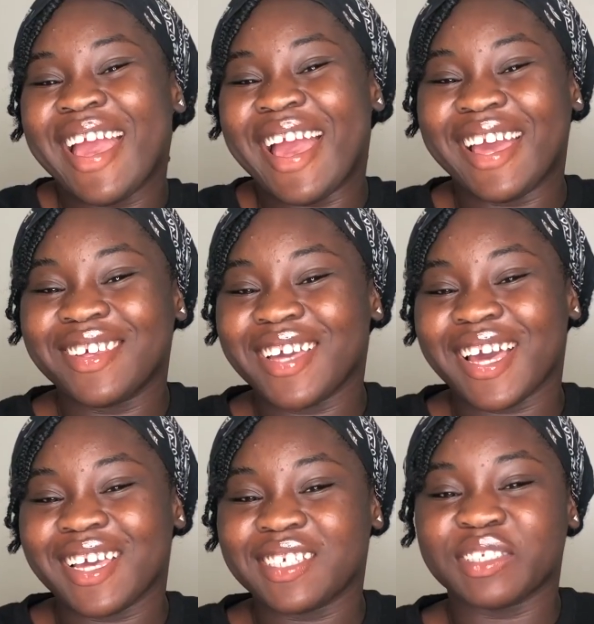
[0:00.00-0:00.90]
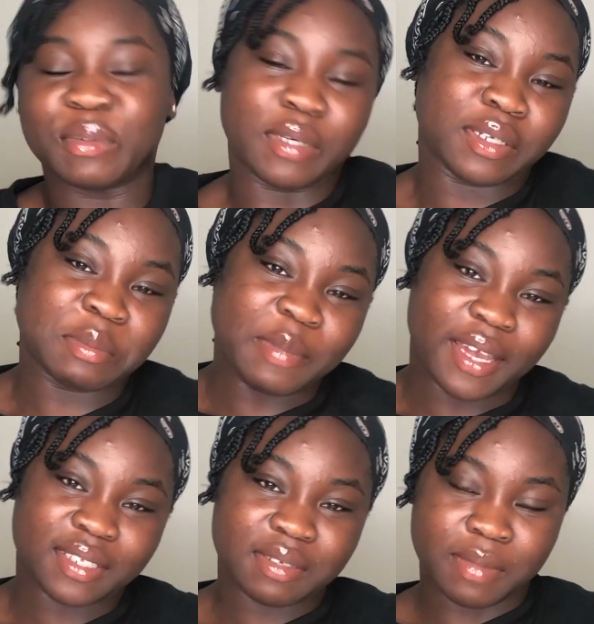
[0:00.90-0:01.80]
Hi you guys, welcome
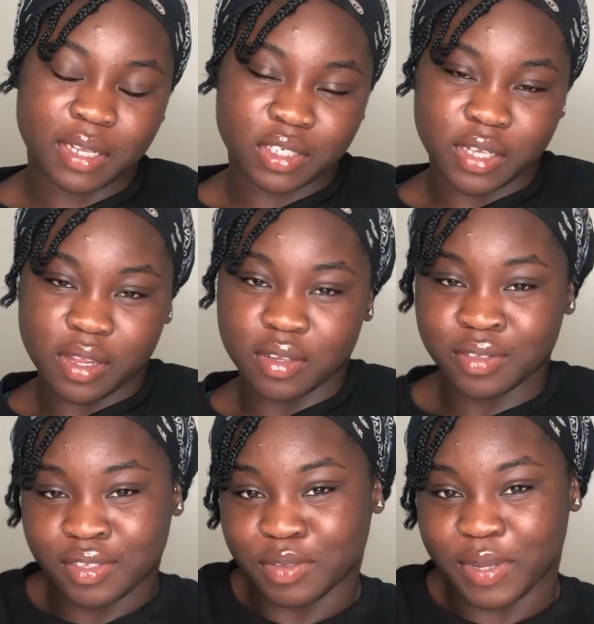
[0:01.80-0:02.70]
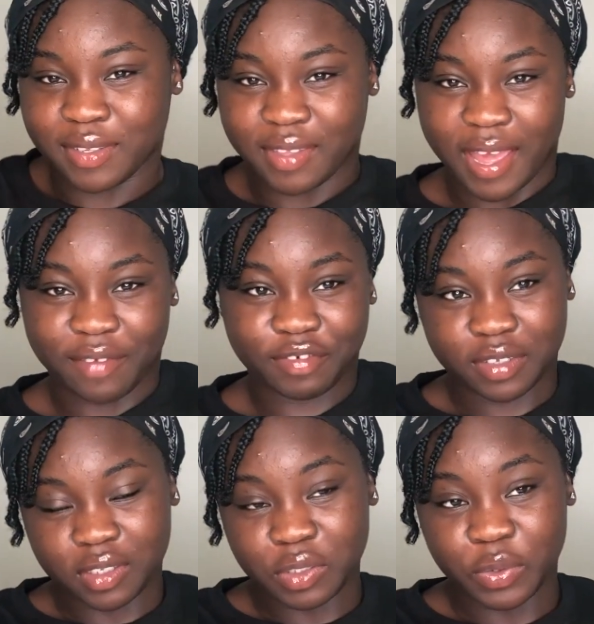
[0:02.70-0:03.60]
back to my channel. It's West
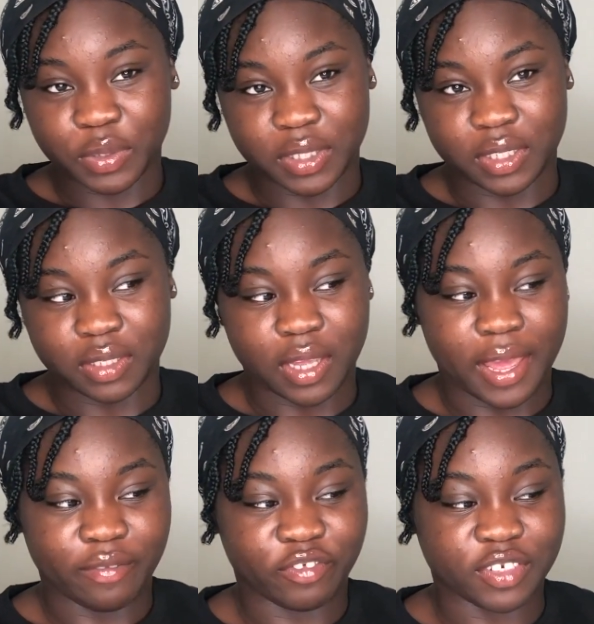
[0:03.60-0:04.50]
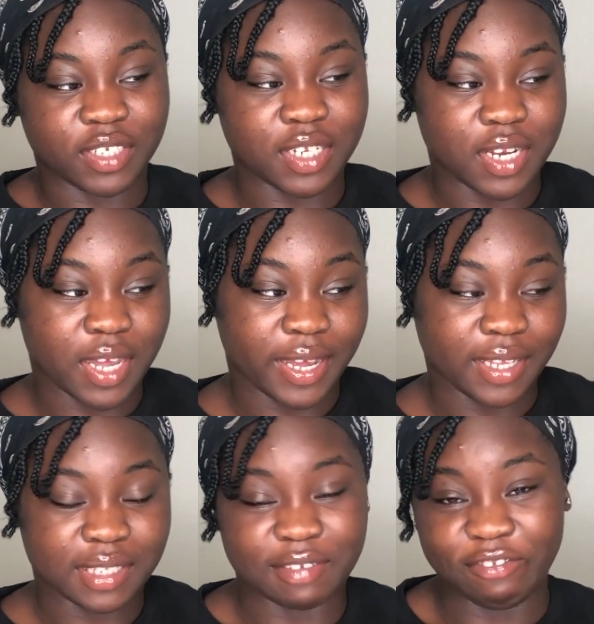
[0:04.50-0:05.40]
African Queen, and for
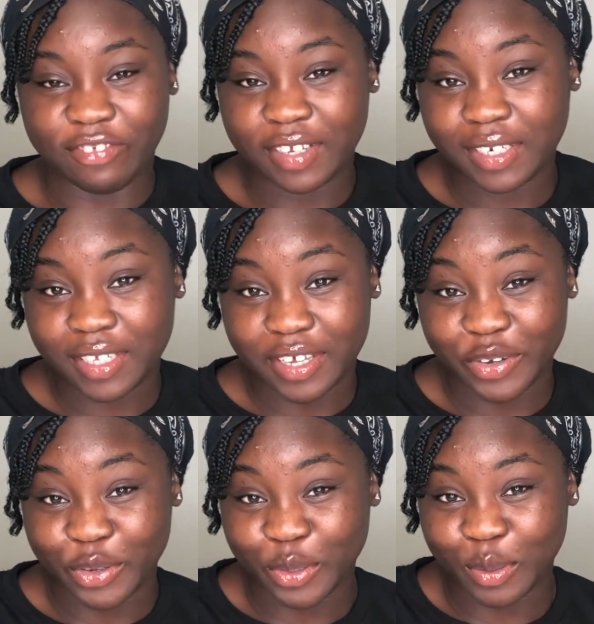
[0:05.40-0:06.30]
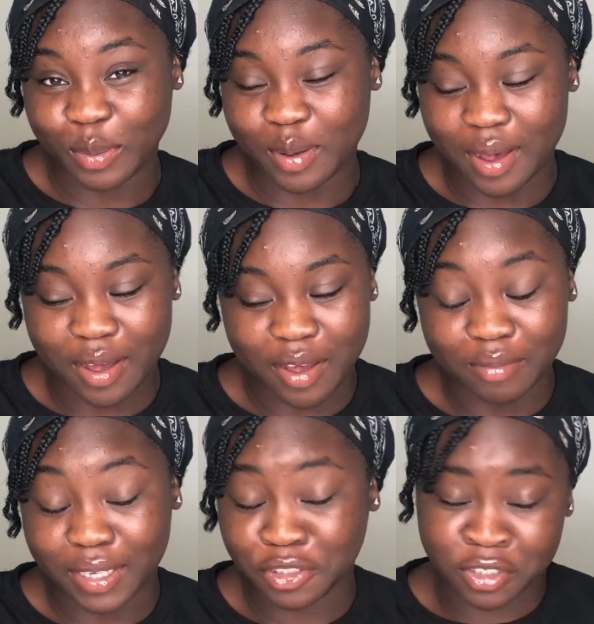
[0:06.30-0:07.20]
tonight's video,
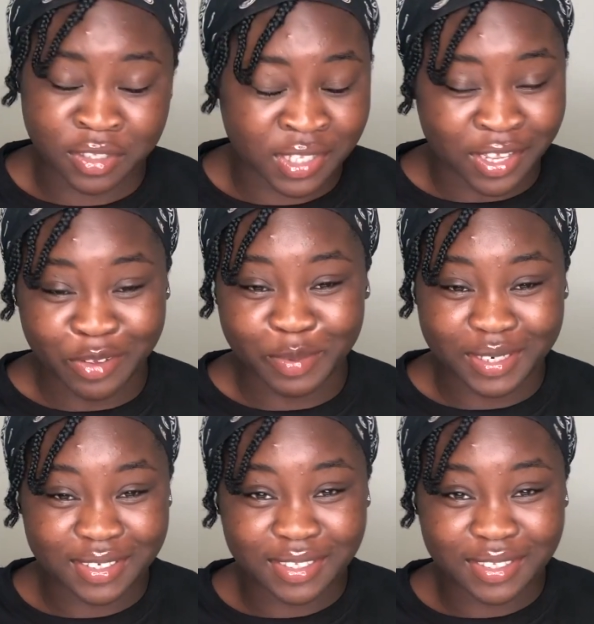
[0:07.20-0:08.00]
as you can tell by the